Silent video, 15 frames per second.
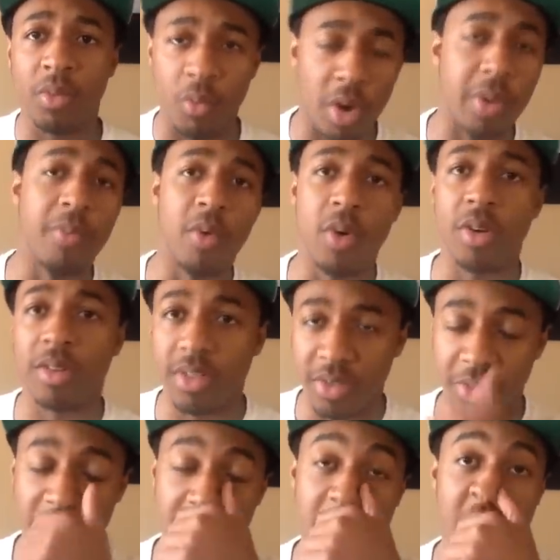one more
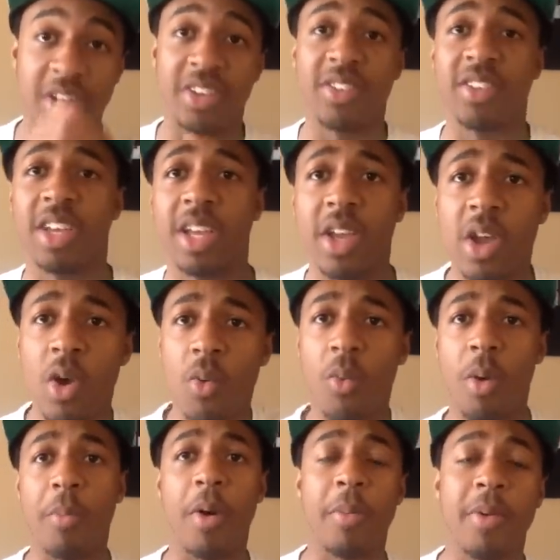is what I'm trying to say.
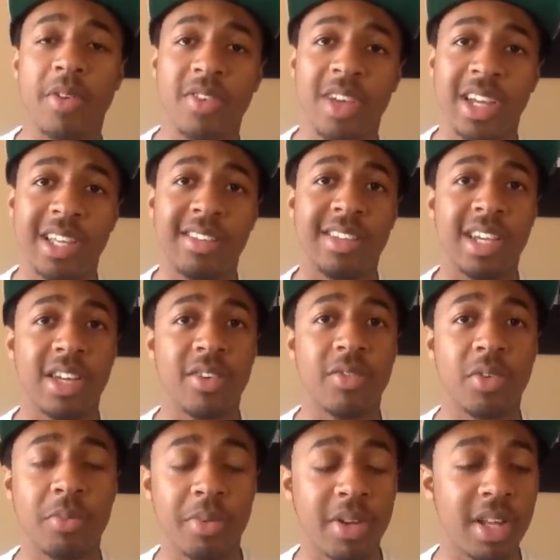One more person I get to
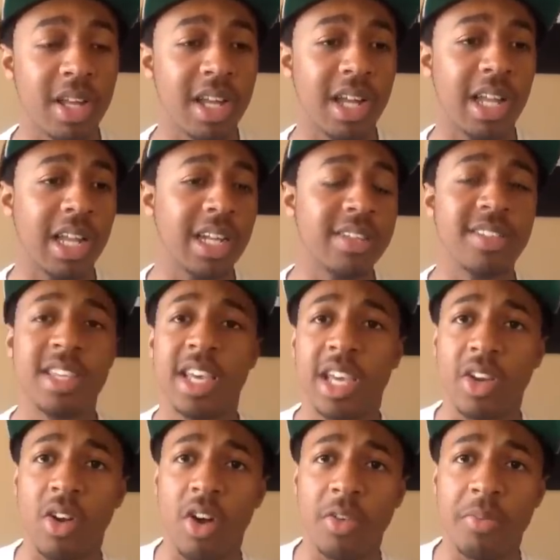interview, but let's kick
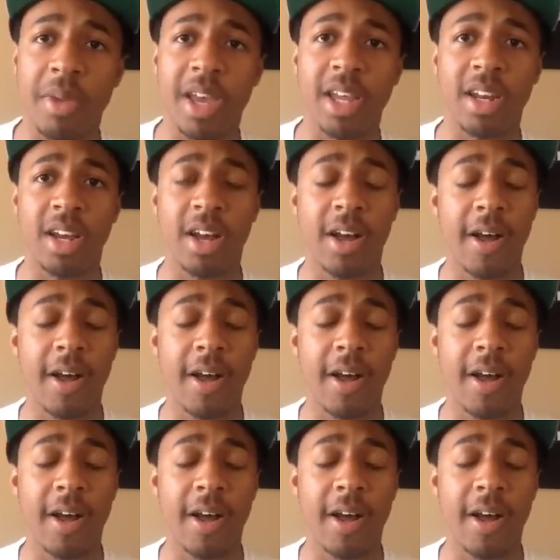it off, man.